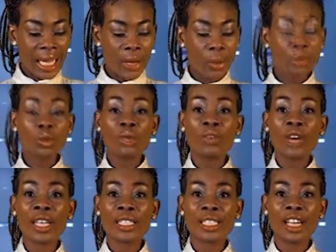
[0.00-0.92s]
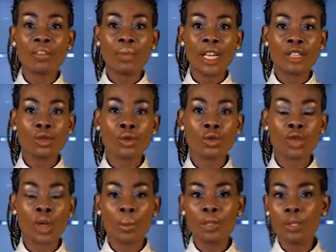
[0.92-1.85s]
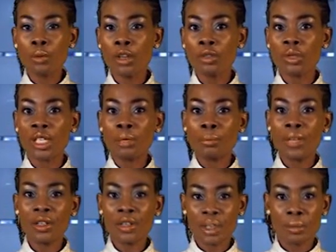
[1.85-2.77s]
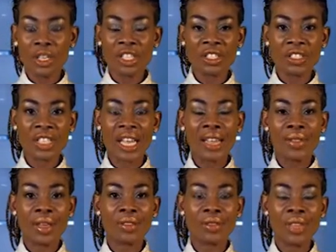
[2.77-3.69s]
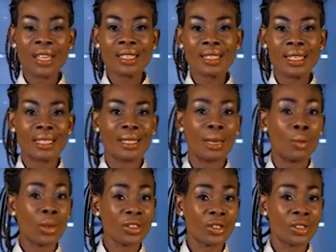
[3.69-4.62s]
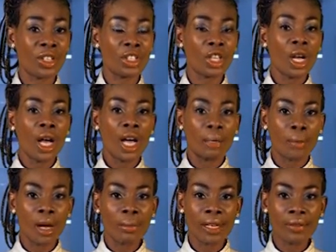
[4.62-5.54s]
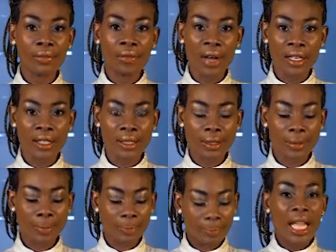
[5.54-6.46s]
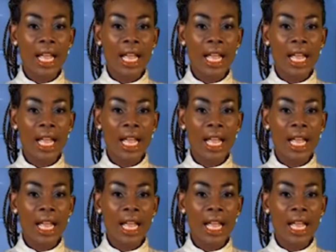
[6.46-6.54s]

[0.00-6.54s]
He also advised government to stop sponsoring pilgrimage, saying that this is a wastage on public funds.